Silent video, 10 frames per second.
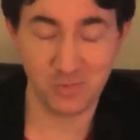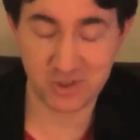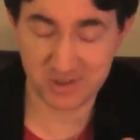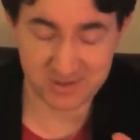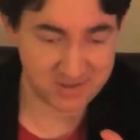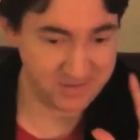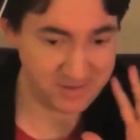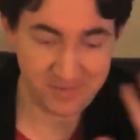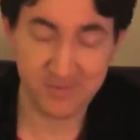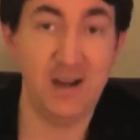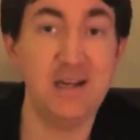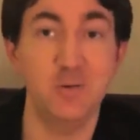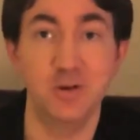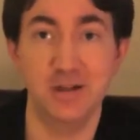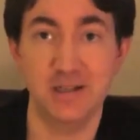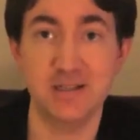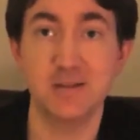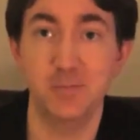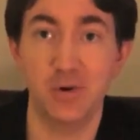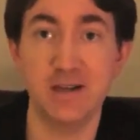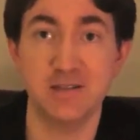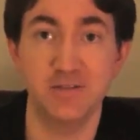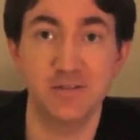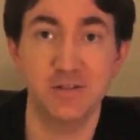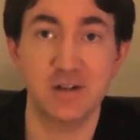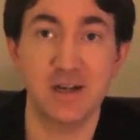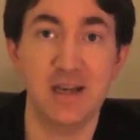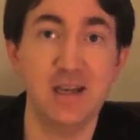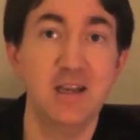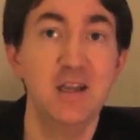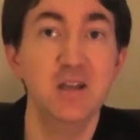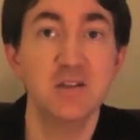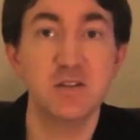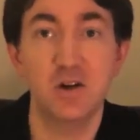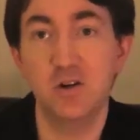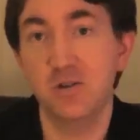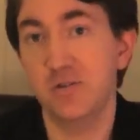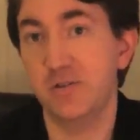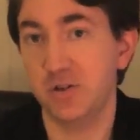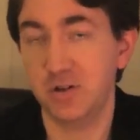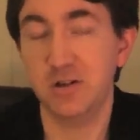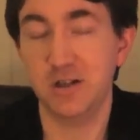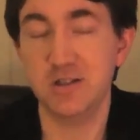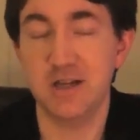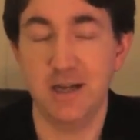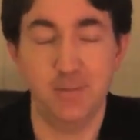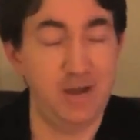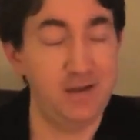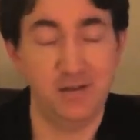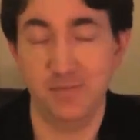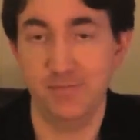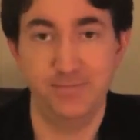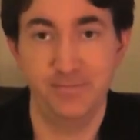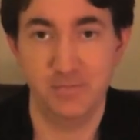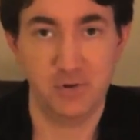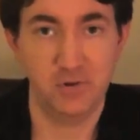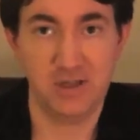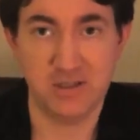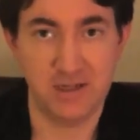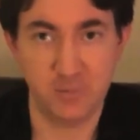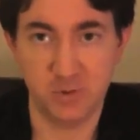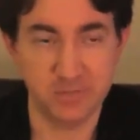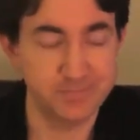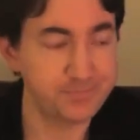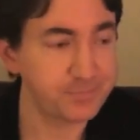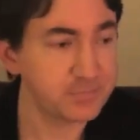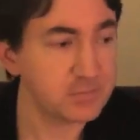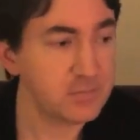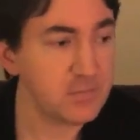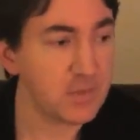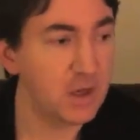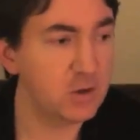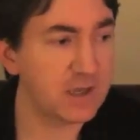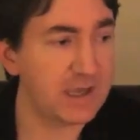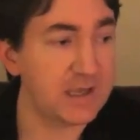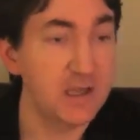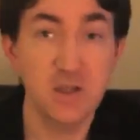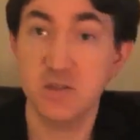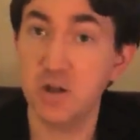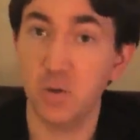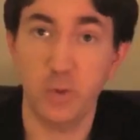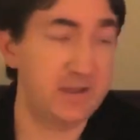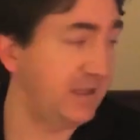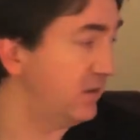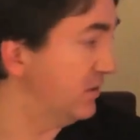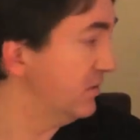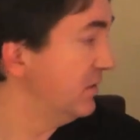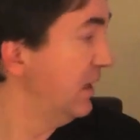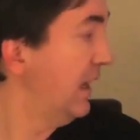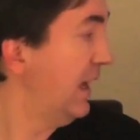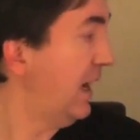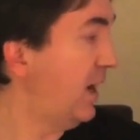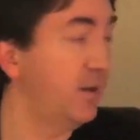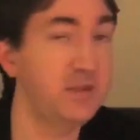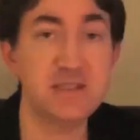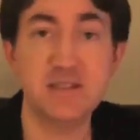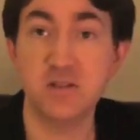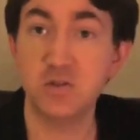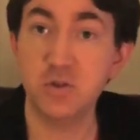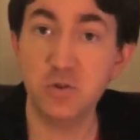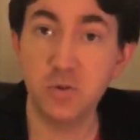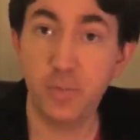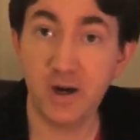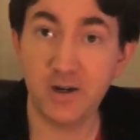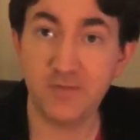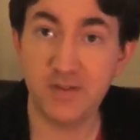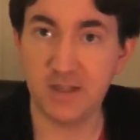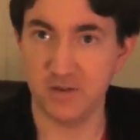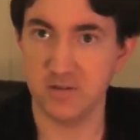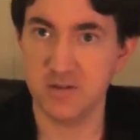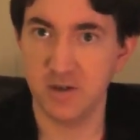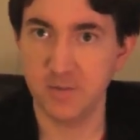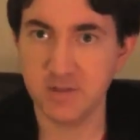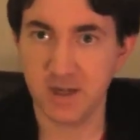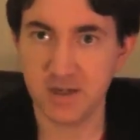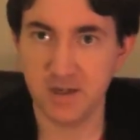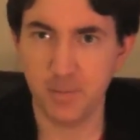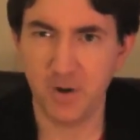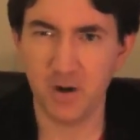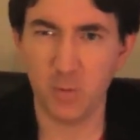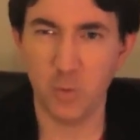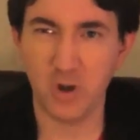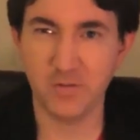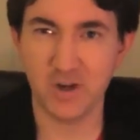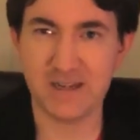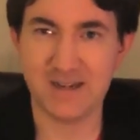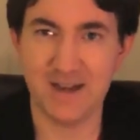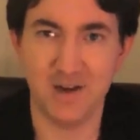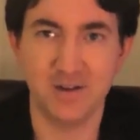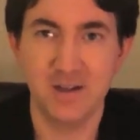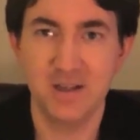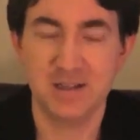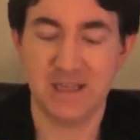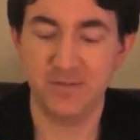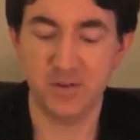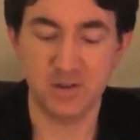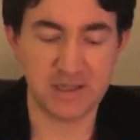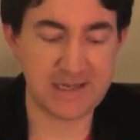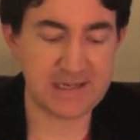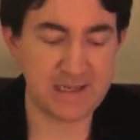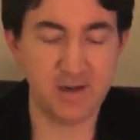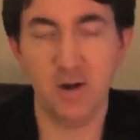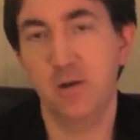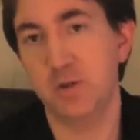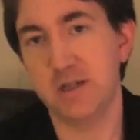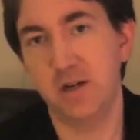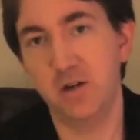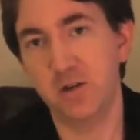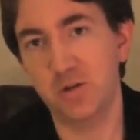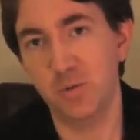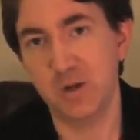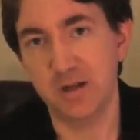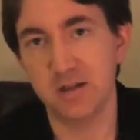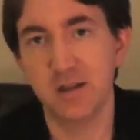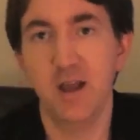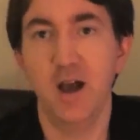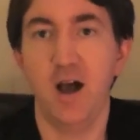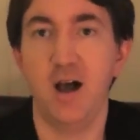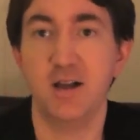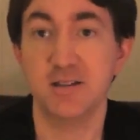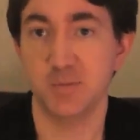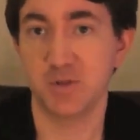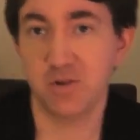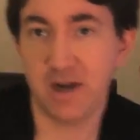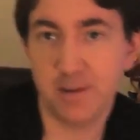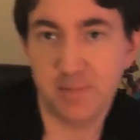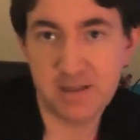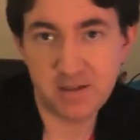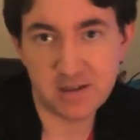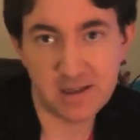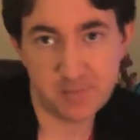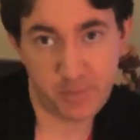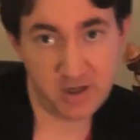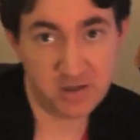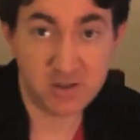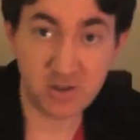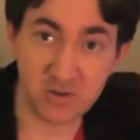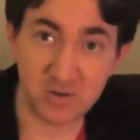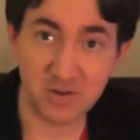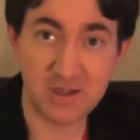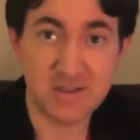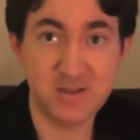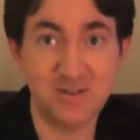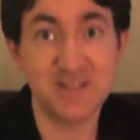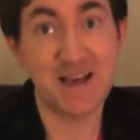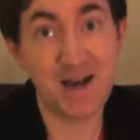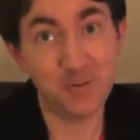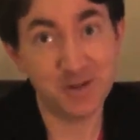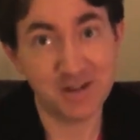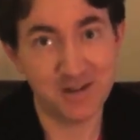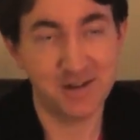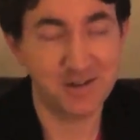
just for anyone. It's impressive, okay? So, good job. Um, great job, Tool. Okay, so what do they do? Uh, this is a two-part video, so I'm talking part one right now. Okay, if you like it, which I know you will, uh, subscribe, and then you get part two as soon as that one